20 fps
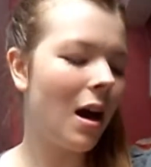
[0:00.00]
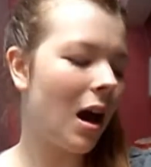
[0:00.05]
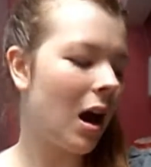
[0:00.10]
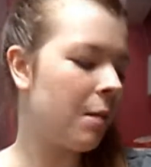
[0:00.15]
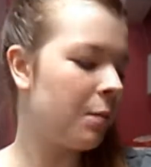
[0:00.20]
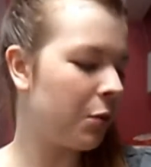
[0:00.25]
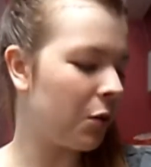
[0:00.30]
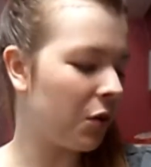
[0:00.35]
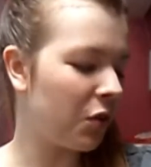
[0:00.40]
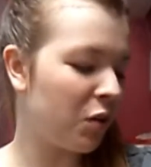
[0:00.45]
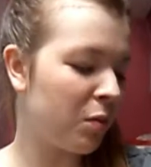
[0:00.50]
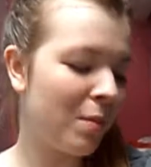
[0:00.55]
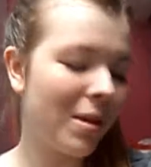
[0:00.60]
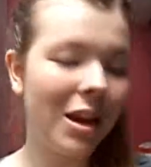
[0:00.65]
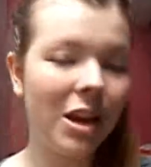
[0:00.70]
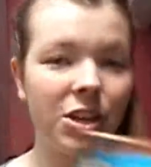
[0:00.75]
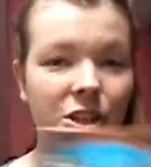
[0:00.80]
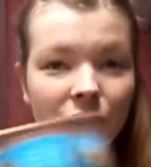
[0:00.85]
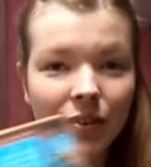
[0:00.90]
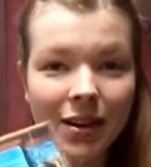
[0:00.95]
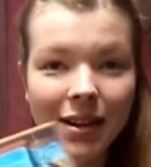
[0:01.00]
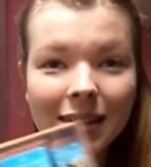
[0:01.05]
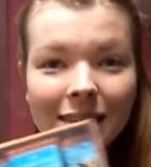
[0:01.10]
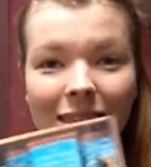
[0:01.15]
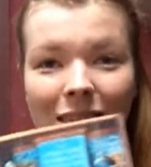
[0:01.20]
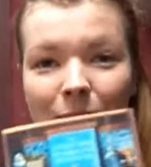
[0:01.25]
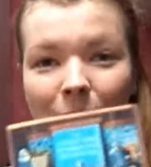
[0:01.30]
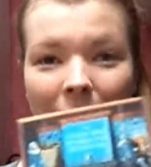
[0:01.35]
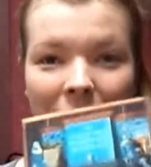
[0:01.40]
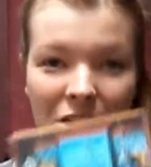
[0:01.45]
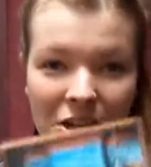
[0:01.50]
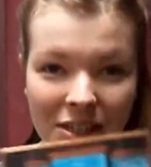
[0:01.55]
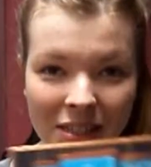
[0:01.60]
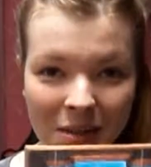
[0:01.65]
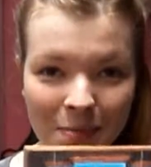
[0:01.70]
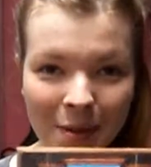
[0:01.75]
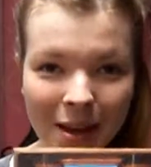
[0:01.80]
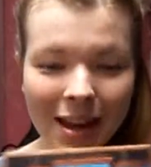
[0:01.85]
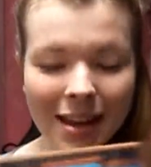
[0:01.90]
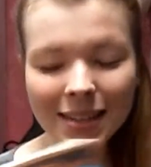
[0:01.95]
I bought The Mattress by
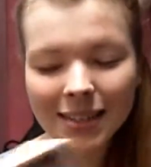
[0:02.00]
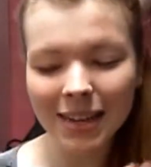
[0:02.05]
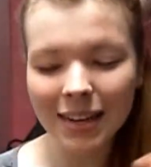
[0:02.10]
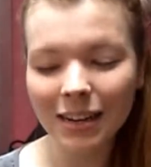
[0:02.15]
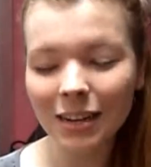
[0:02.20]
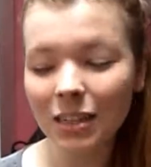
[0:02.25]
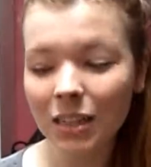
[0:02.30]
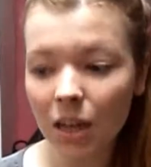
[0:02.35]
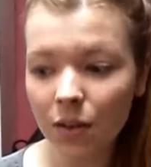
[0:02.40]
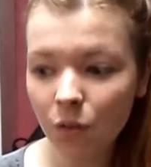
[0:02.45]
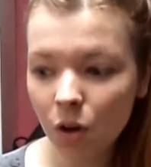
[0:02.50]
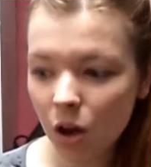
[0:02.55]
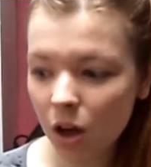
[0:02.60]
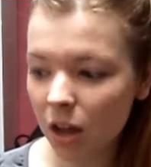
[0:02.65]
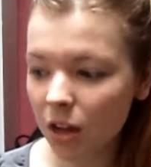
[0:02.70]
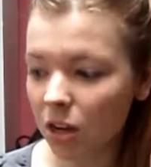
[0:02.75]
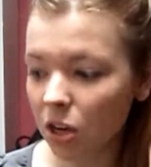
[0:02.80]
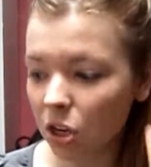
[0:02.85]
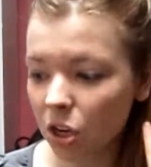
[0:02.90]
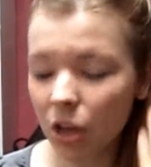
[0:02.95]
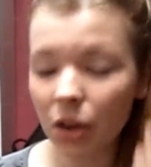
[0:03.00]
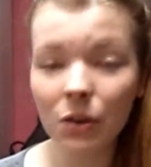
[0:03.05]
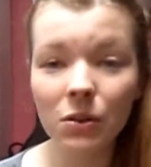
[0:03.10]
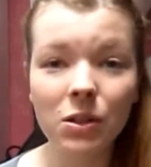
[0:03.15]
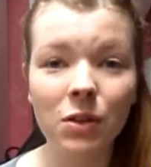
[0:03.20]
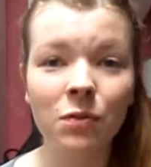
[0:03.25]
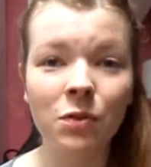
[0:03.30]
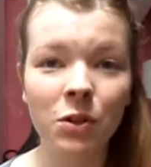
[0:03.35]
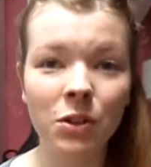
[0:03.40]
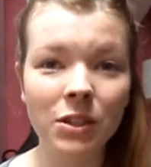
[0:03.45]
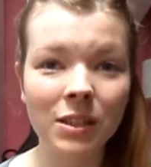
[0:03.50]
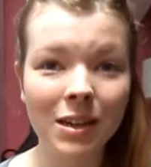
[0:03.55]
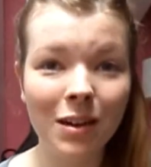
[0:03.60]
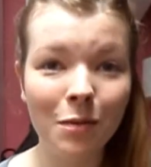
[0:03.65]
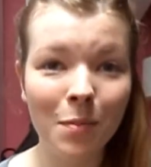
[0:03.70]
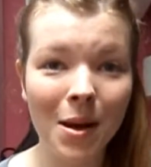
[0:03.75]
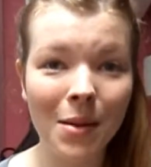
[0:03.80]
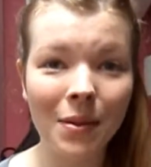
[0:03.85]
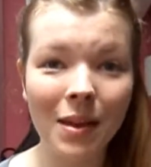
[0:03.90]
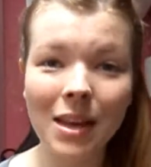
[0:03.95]
Jessie Burton because I've heard loads of good stuff
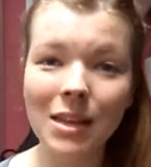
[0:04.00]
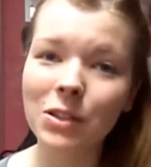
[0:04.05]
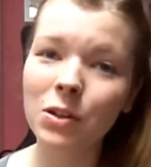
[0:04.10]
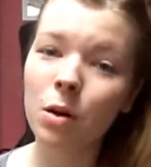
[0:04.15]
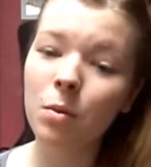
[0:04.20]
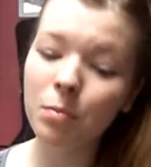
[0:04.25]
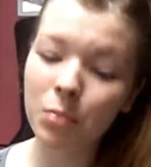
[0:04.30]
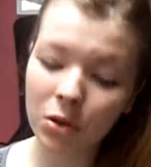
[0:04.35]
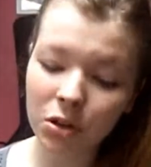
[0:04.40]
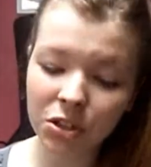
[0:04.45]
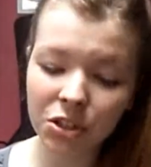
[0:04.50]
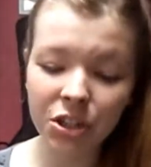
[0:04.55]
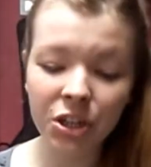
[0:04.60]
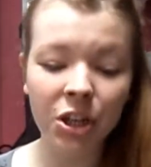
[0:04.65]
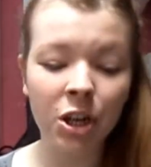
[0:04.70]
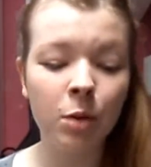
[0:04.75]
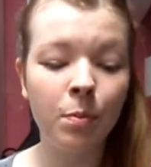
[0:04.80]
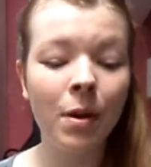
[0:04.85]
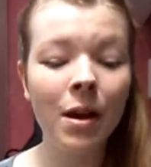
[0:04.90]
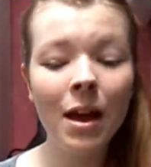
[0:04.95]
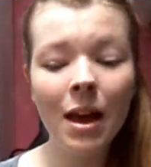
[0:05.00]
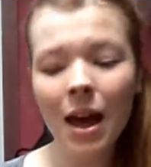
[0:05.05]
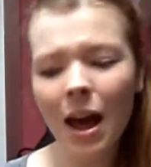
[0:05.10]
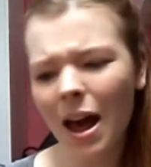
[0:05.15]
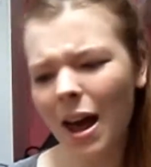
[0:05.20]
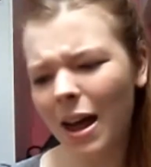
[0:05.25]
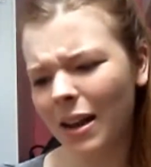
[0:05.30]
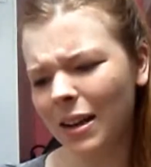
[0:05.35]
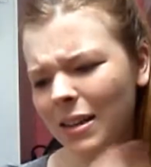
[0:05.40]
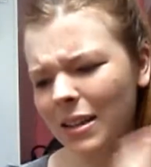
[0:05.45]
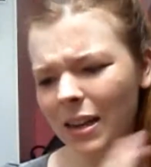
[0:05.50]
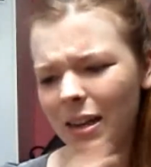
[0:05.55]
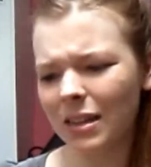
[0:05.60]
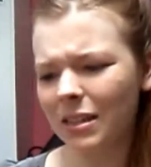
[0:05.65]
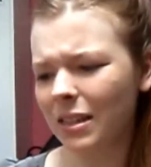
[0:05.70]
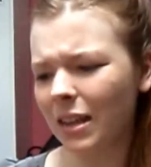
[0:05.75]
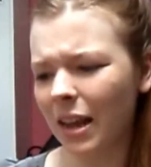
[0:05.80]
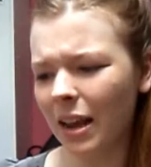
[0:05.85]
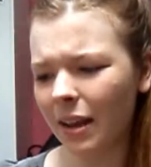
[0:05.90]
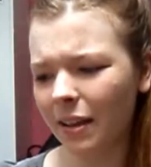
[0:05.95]
about this on BookTube and
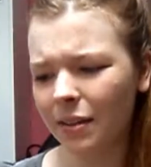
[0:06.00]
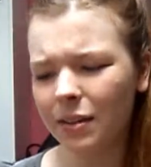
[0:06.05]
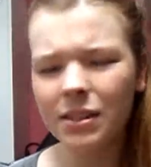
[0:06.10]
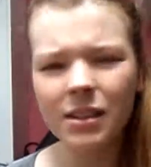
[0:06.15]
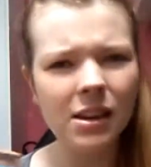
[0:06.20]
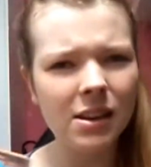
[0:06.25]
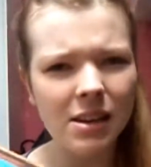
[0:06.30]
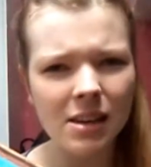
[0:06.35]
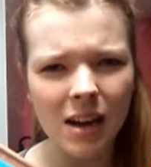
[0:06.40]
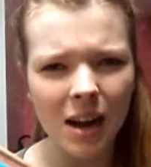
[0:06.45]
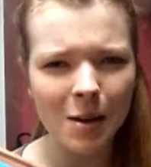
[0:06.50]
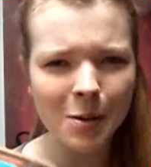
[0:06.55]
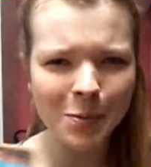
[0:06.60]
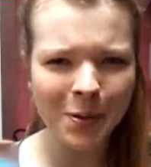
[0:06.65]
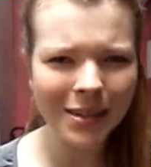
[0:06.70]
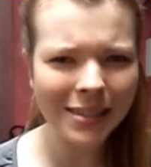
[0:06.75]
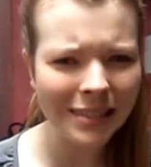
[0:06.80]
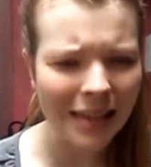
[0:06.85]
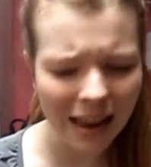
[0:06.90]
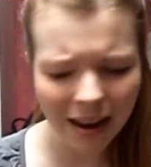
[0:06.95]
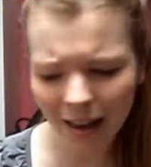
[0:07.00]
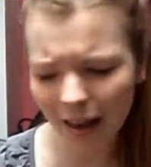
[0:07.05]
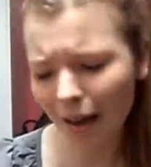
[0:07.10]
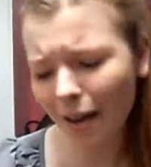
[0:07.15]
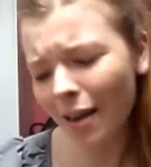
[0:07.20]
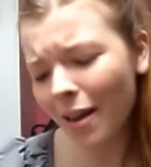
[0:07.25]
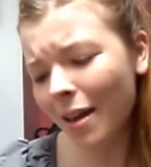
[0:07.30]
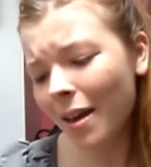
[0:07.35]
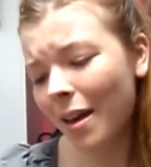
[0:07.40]
it's like the Sunday Times bestseller.